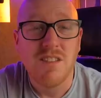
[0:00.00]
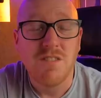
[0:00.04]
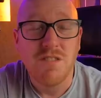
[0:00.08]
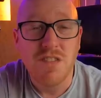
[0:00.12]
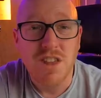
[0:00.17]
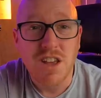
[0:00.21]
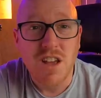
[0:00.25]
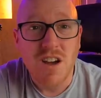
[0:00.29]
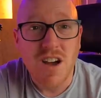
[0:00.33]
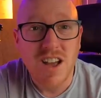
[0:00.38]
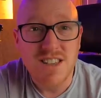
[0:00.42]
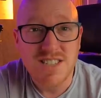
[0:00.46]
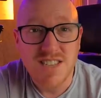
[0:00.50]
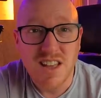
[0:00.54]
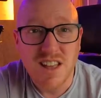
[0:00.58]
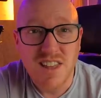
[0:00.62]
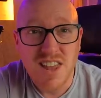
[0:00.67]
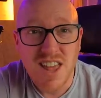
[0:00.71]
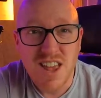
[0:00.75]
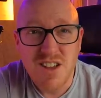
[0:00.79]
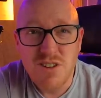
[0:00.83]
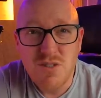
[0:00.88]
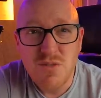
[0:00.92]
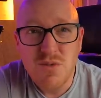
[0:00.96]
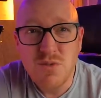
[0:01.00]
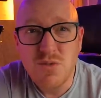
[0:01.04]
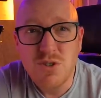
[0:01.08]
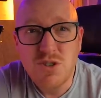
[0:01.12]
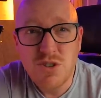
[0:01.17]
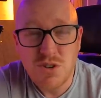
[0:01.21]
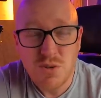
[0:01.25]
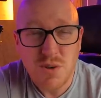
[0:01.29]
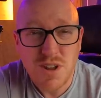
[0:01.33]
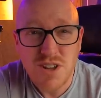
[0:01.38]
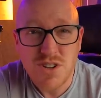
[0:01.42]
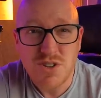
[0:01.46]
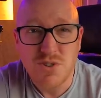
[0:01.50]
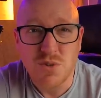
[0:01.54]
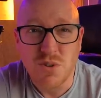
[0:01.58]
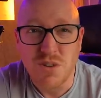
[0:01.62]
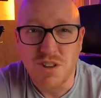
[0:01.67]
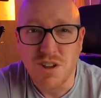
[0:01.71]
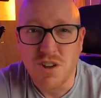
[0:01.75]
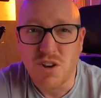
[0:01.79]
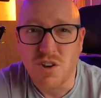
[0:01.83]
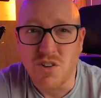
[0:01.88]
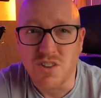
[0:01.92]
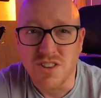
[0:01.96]
For the guys out there who do
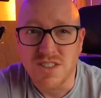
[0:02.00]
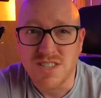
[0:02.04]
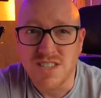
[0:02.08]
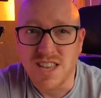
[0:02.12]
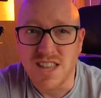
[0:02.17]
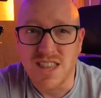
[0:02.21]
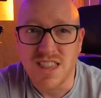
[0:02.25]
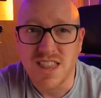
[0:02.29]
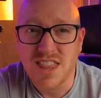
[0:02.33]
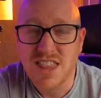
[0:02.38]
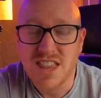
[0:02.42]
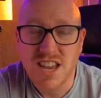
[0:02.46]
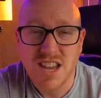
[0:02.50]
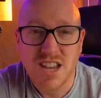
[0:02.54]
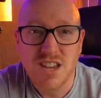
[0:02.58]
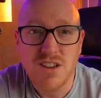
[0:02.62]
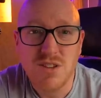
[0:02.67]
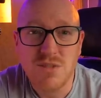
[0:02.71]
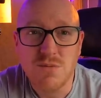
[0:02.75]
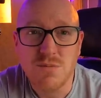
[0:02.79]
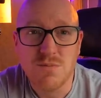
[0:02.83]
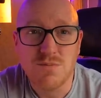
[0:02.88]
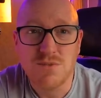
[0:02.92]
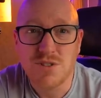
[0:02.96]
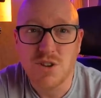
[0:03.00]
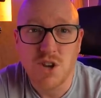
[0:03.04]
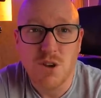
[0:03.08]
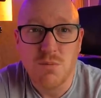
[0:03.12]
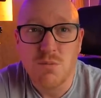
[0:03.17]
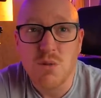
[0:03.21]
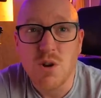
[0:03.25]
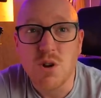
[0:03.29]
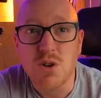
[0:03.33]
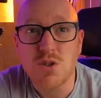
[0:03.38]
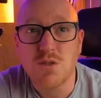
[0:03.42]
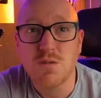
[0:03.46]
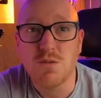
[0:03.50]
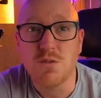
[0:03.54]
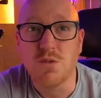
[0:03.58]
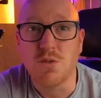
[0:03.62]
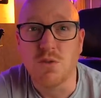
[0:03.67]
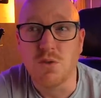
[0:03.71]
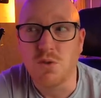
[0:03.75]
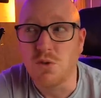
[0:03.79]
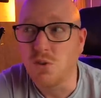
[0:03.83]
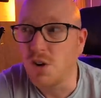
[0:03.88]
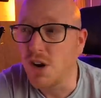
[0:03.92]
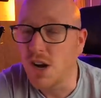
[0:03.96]
enjoy the content, thank you so much
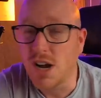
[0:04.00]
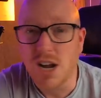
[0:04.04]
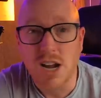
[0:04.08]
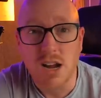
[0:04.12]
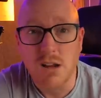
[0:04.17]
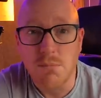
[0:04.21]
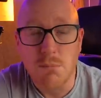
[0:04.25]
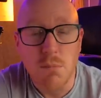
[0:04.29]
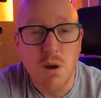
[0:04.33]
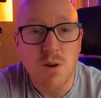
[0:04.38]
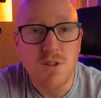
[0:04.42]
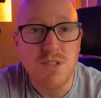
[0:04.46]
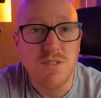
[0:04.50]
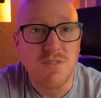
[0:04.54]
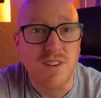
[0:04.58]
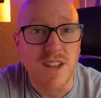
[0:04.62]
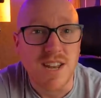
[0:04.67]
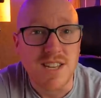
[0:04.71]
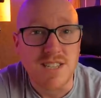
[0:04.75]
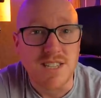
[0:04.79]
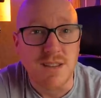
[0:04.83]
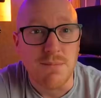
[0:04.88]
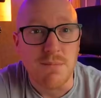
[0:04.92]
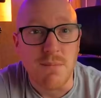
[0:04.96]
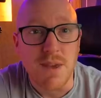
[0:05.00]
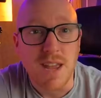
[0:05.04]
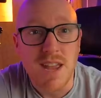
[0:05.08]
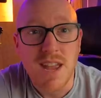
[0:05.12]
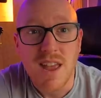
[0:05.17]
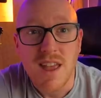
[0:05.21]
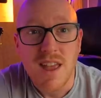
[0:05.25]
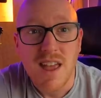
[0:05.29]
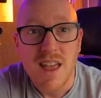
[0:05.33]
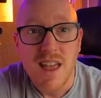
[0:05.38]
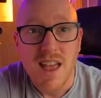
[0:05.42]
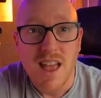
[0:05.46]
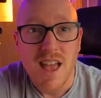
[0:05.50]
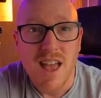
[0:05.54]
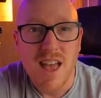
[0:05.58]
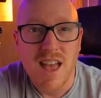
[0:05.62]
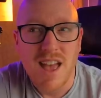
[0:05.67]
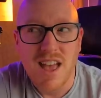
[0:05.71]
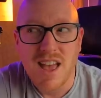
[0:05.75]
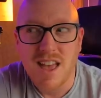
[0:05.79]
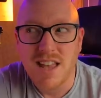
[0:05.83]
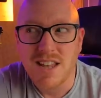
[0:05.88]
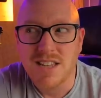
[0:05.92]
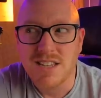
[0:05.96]
for motivating me,
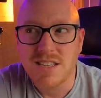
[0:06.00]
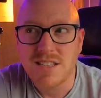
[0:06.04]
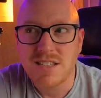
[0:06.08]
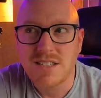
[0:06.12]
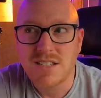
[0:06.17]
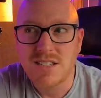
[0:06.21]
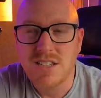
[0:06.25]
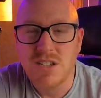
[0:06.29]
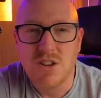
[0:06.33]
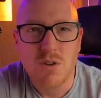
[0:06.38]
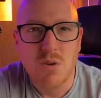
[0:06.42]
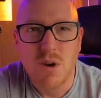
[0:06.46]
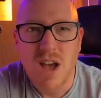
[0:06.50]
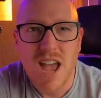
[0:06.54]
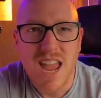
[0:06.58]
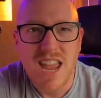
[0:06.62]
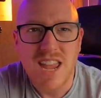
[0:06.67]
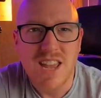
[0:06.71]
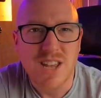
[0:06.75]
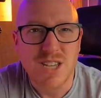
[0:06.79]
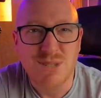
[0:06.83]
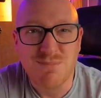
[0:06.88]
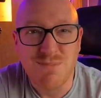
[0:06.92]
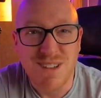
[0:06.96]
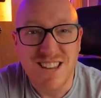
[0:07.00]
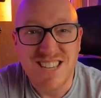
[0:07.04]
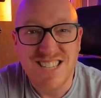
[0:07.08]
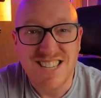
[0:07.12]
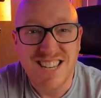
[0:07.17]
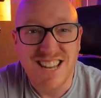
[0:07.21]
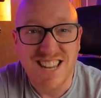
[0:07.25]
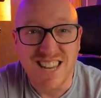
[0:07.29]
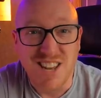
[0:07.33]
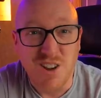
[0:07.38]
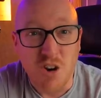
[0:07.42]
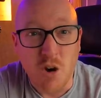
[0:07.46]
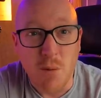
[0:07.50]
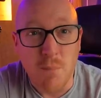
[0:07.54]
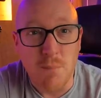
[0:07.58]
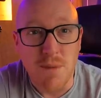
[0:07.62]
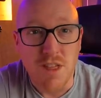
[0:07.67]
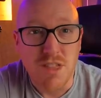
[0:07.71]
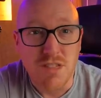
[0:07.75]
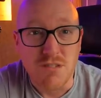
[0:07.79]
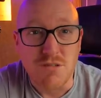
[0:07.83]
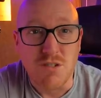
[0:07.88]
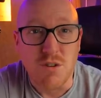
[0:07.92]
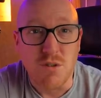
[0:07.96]
and your hate has basically got
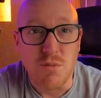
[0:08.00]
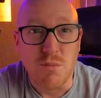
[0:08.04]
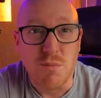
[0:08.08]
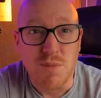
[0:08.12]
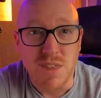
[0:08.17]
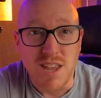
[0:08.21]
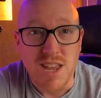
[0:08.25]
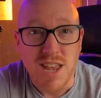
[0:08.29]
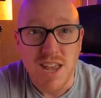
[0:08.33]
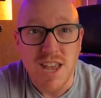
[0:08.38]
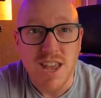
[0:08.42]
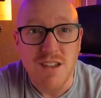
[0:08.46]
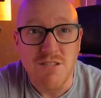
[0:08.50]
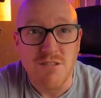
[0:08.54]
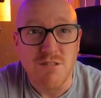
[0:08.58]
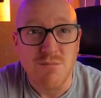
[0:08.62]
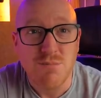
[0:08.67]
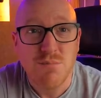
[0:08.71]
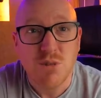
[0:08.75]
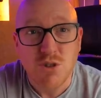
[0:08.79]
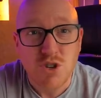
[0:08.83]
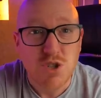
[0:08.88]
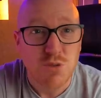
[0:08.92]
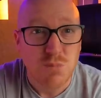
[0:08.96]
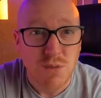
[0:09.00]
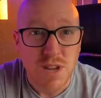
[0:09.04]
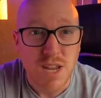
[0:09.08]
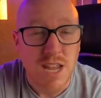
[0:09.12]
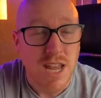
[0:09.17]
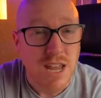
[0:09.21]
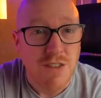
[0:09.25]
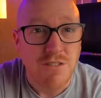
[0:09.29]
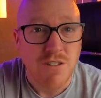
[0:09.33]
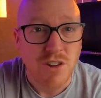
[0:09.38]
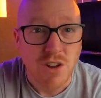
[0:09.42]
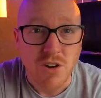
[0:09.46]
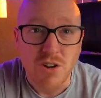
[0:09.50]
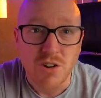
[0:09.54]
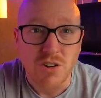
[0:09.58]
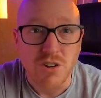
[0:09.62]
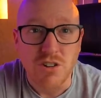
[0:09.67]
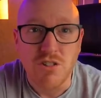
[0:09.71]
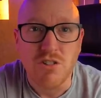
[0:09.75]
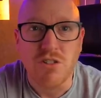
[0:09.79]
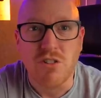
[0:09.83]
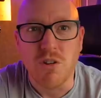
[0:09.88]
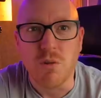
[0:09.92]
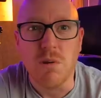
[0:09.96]
me through the year and pushed me even
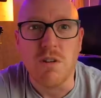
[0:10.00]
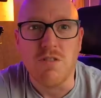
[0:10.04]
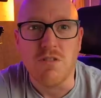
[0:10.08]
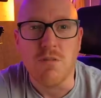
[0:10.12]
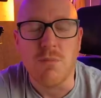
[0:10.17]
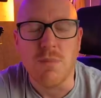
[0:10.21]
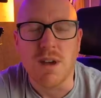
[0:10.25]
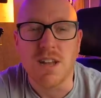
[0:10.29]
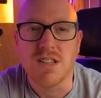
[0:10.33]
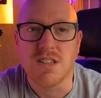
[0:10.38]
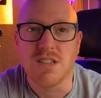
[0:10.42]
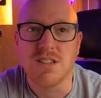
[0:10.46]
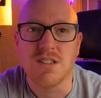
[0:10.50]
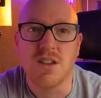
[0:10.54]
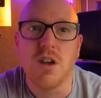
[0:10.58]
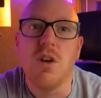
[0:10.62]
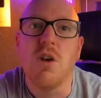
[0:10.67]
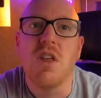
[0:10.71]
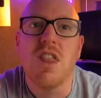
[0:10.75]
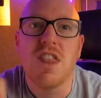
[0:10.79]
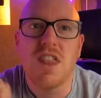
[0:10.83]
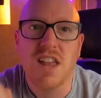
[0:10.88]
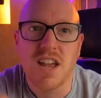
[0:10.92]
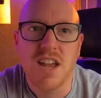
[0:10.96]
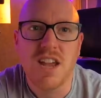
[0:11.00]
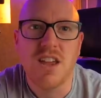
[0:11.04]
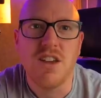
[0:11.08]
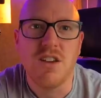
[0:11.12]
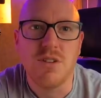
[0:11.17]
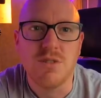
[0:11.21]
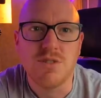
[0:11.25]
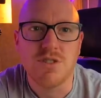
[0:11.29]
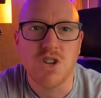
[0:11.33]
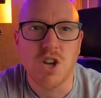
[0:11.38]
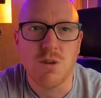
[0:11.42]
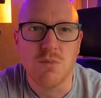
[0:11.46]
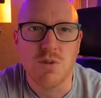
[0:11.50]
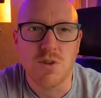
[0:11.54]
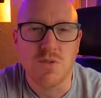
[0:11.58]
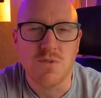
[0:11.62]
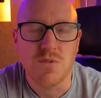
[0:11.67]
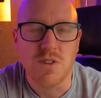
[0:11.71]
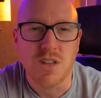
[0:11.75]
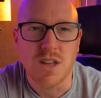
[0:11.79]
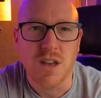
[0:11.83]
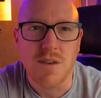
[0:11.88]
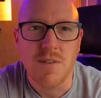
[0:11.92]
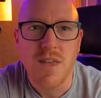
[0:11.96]
harder to do even better, so thank you so
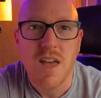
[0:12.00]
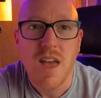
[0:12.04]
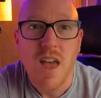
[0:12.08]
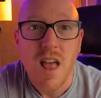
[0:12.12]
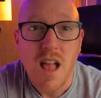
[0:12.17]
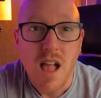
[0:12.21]
much for that.